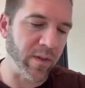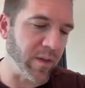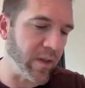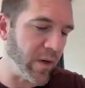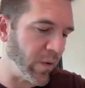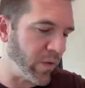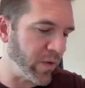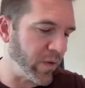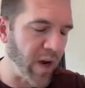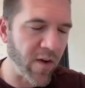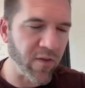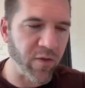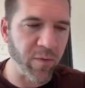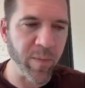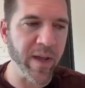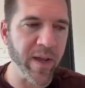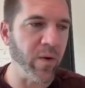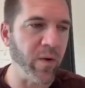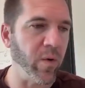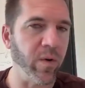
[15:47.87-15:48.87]
the
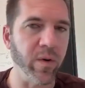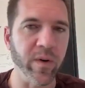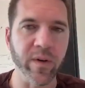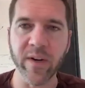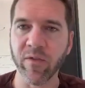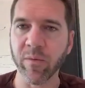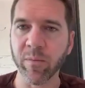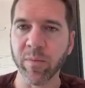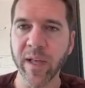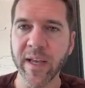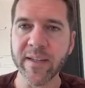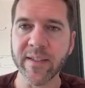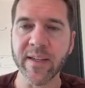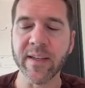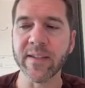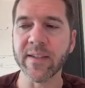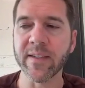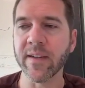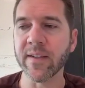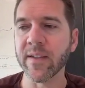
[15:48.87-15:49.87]
government or in different
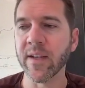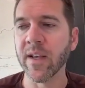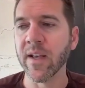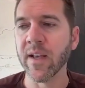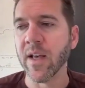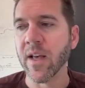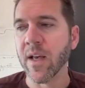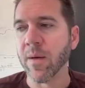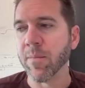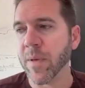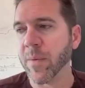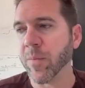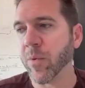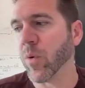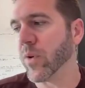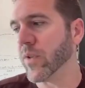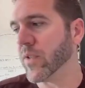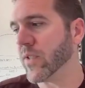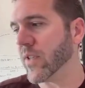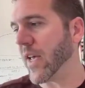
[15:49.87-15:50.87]
places, and people
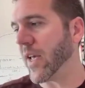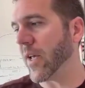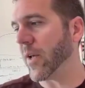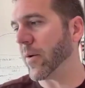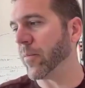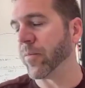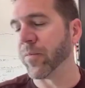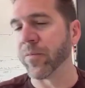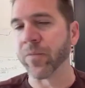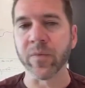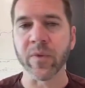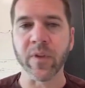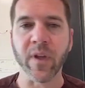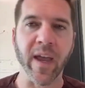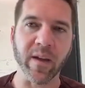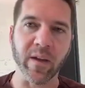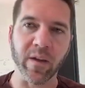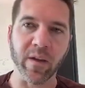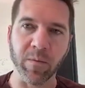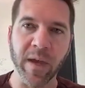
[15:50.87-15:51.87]
would say,
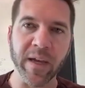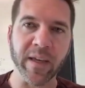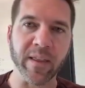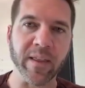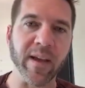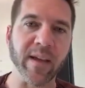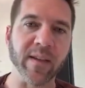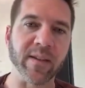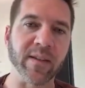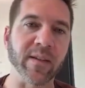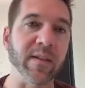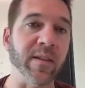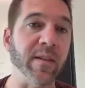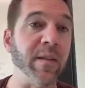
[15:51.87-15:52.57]
hey, make this.